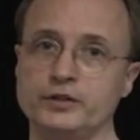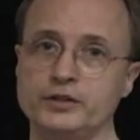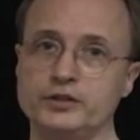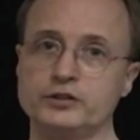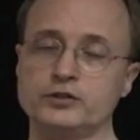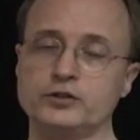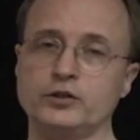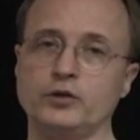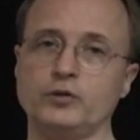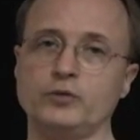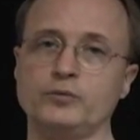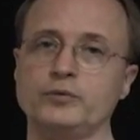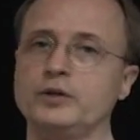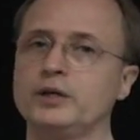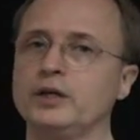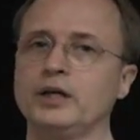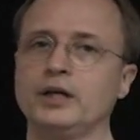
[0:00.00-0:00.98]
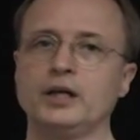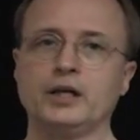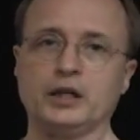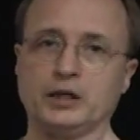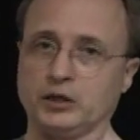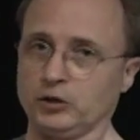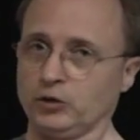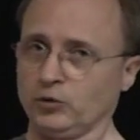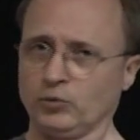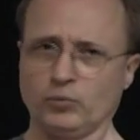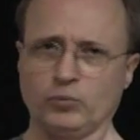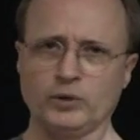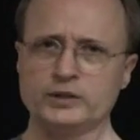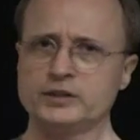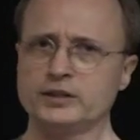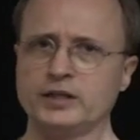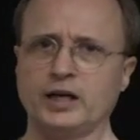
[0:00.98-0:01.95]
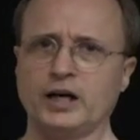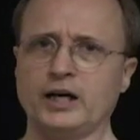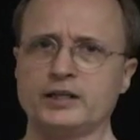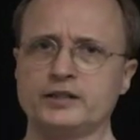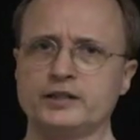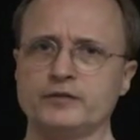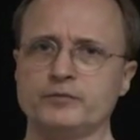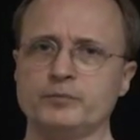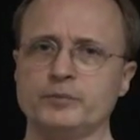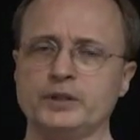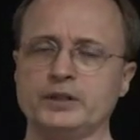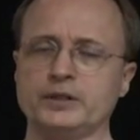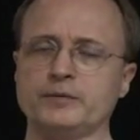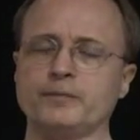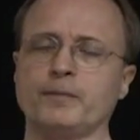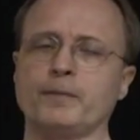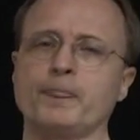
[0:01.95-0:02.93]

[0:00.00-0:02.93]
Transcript: this note. What's an octave mean?